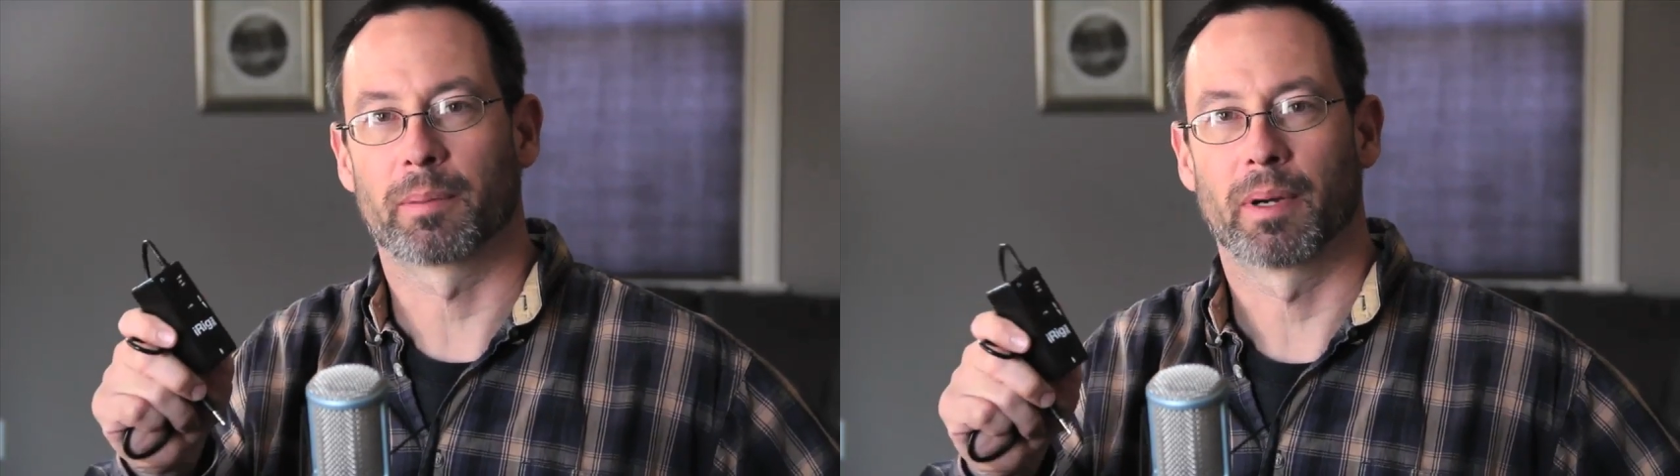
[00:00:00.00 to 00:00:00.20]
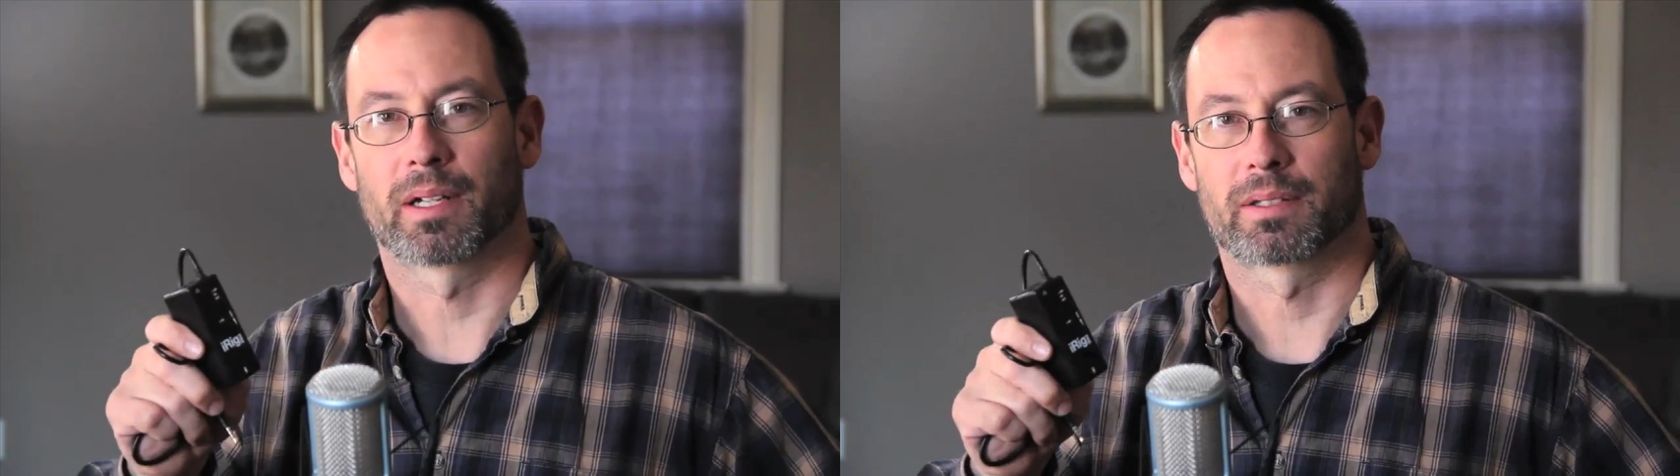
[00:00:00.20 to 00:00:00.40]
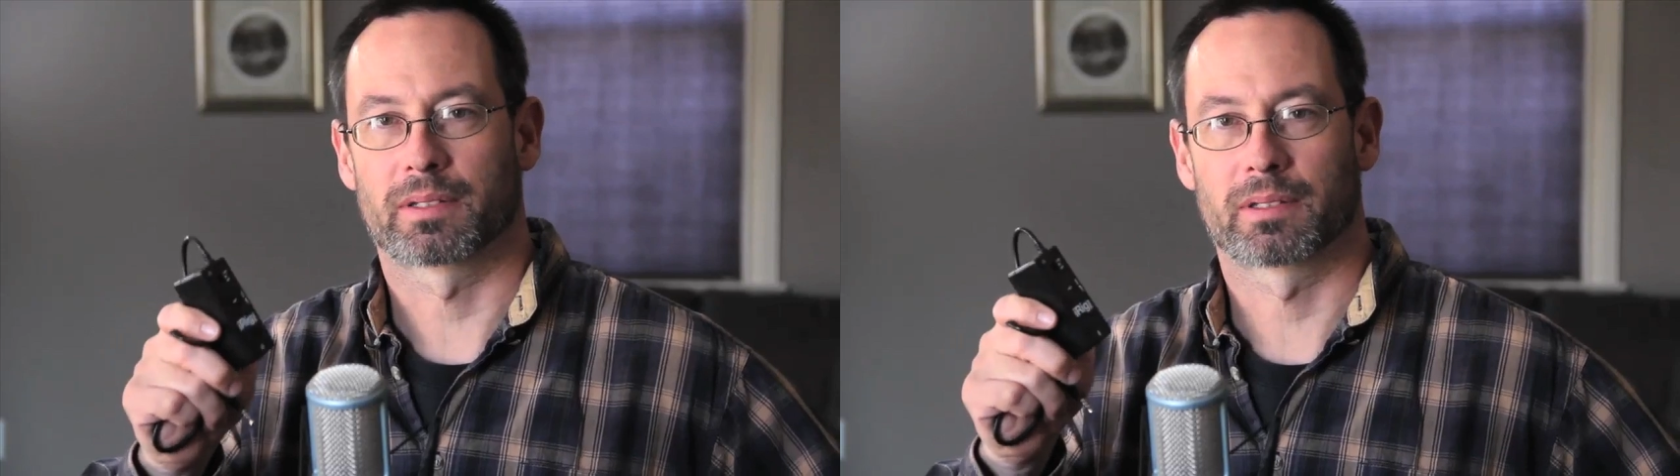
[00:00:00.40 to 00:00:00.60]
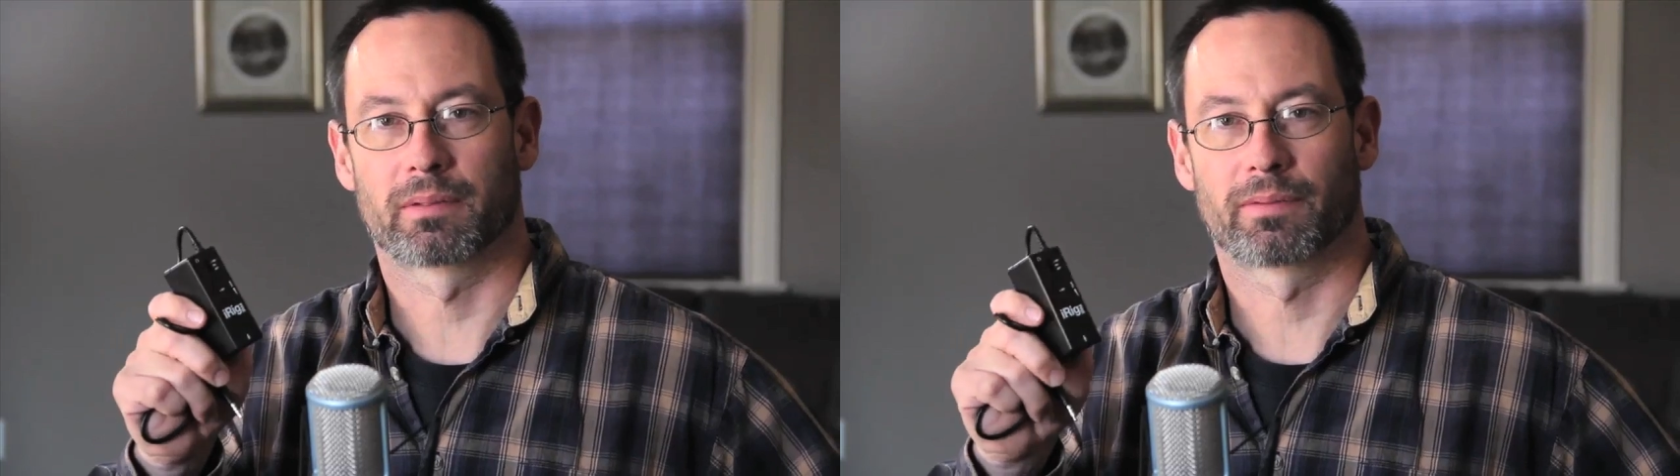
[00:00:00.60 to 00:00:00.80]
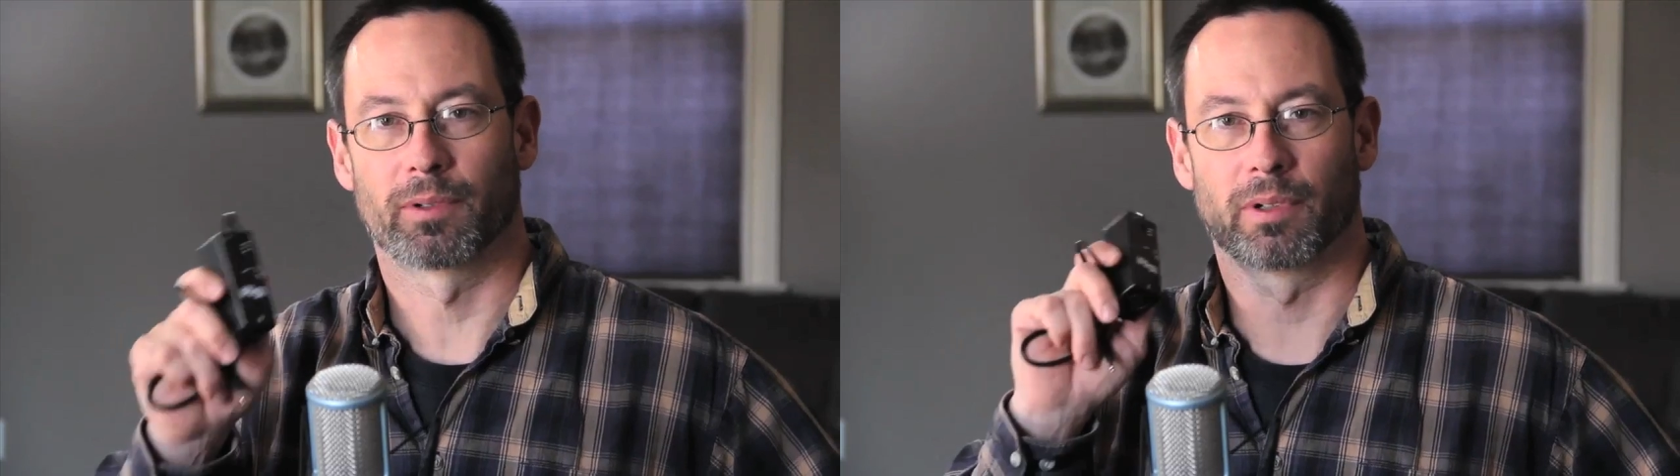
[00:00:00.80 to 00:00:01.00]
bucks
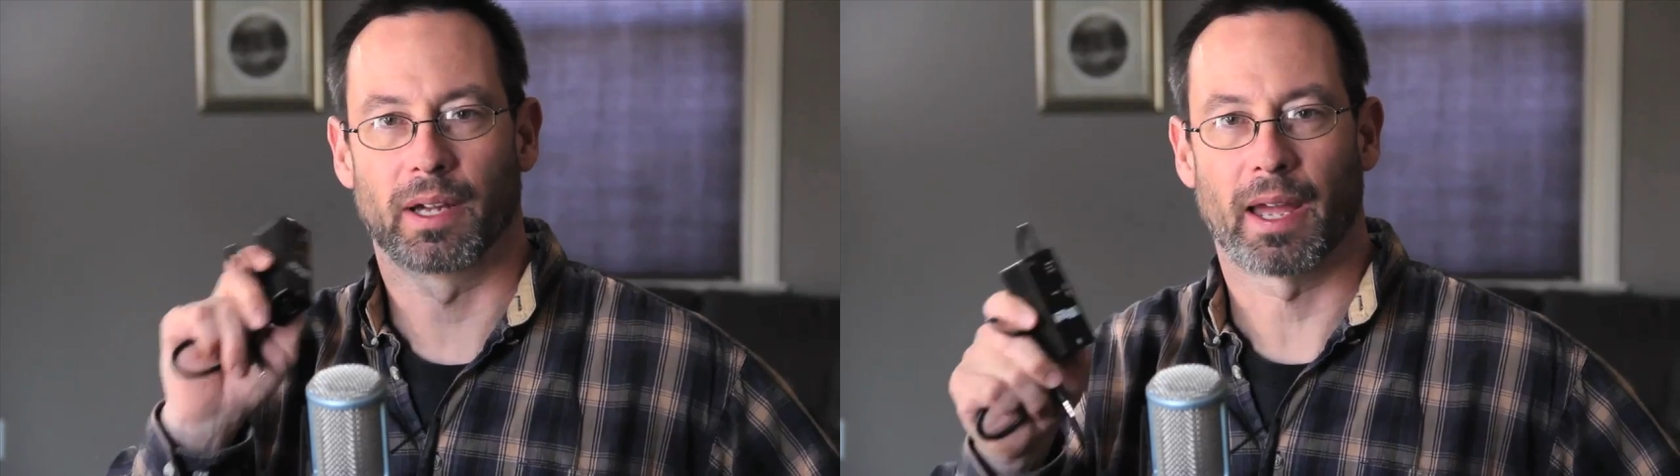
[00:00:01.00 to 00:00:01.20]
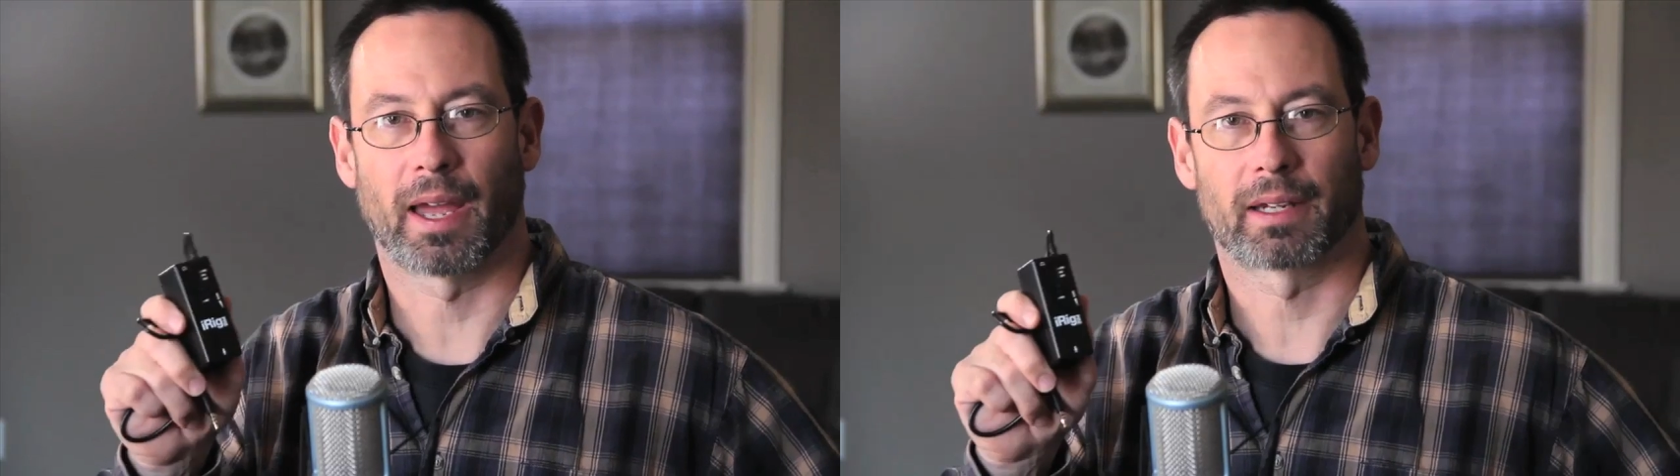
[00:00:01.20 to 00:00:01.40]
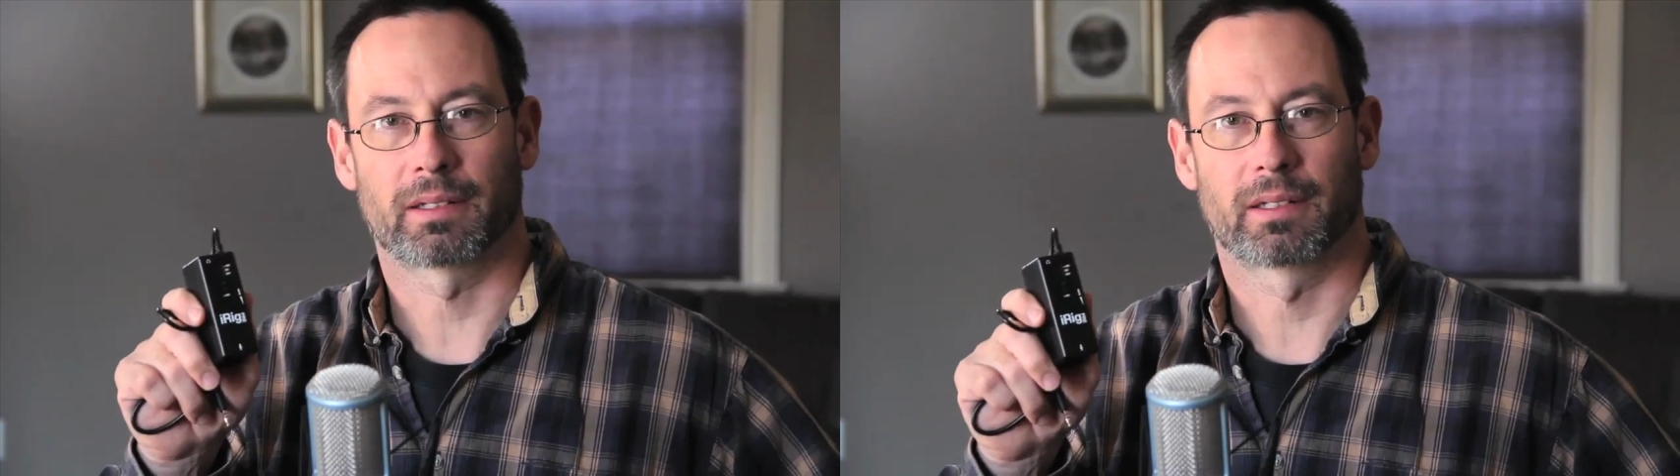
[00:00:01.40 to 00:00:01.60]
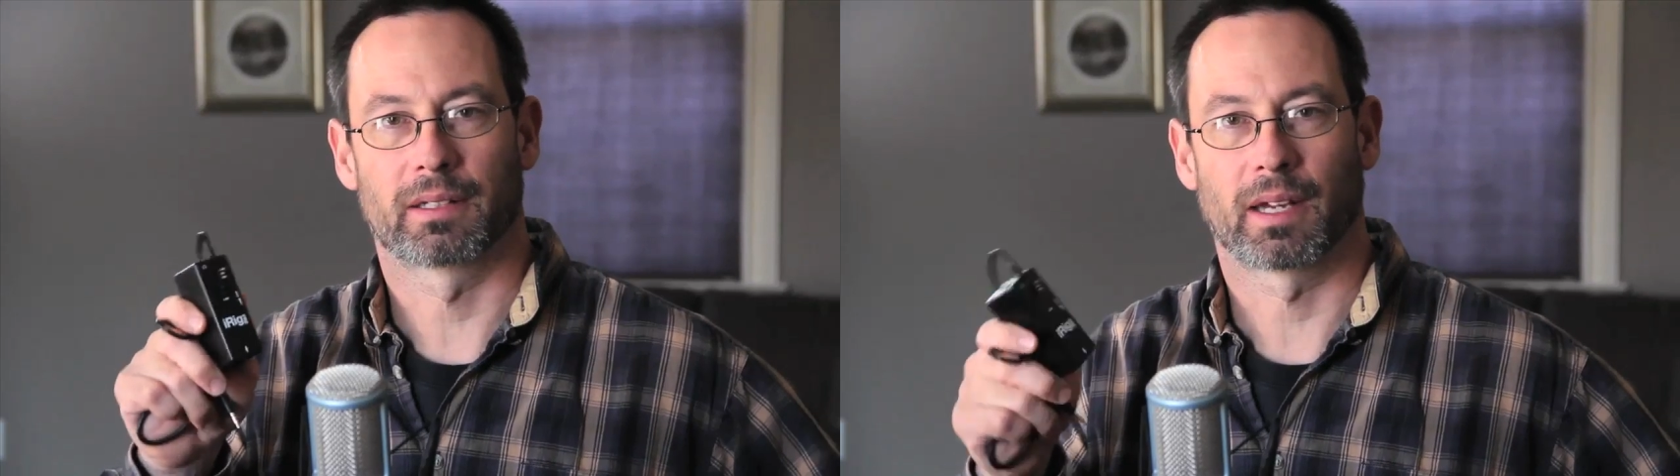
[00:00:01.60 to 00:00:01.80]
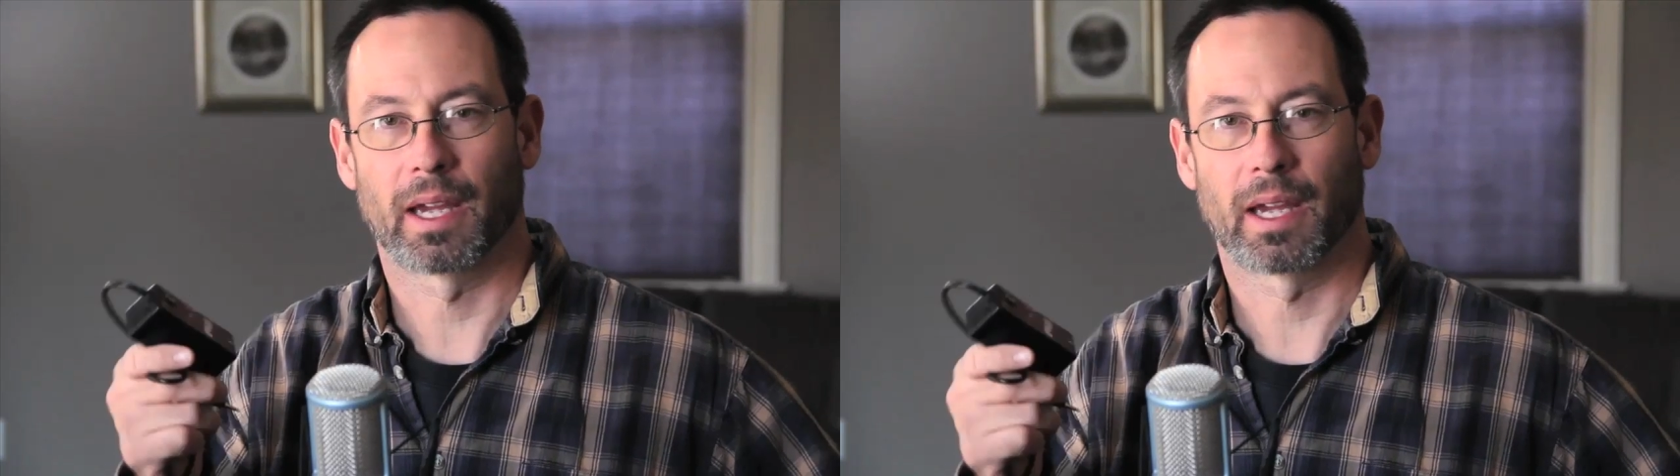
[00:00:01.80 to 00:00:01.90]
for a hacked